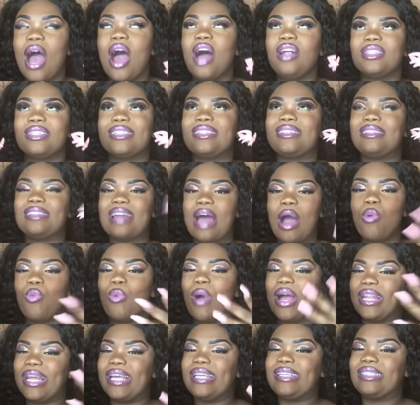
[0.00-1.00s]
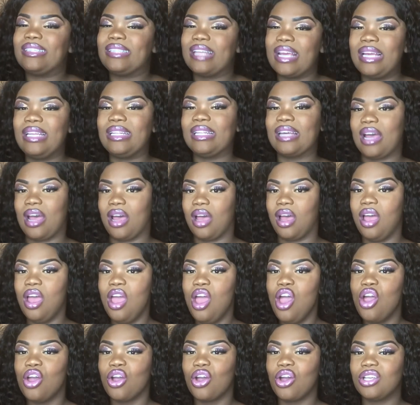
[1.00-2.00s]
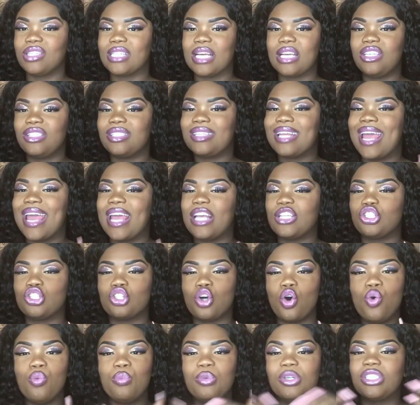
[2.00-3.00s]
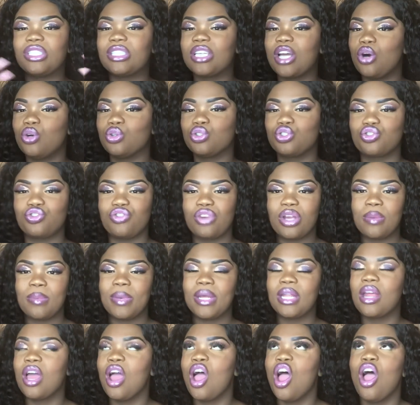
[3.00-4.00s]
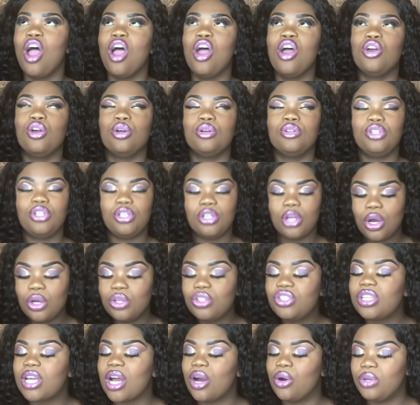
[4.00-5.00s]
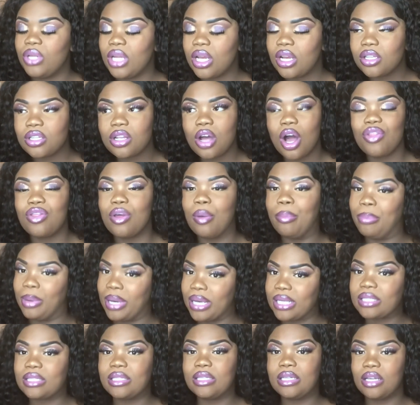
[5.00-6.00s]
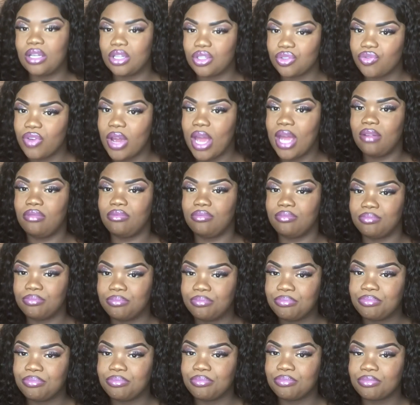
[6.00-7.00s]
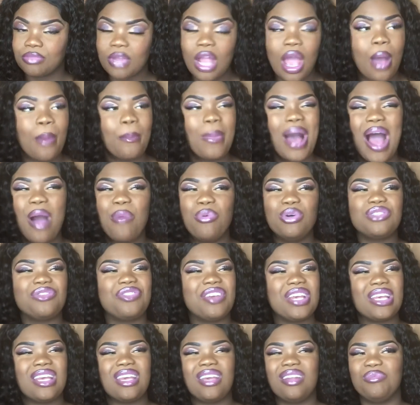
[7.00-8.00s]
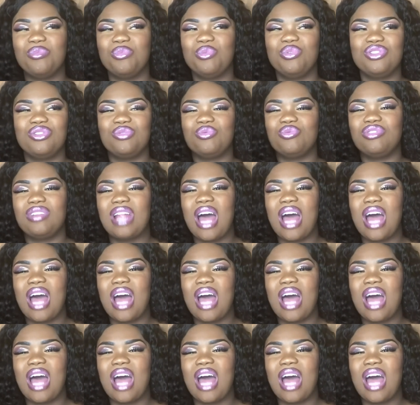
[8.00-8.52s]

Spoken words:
I understand why they say that, because I used to hear so much girls screaming, you know, jail niggas are the best niggas, Ren. But I was thinking, what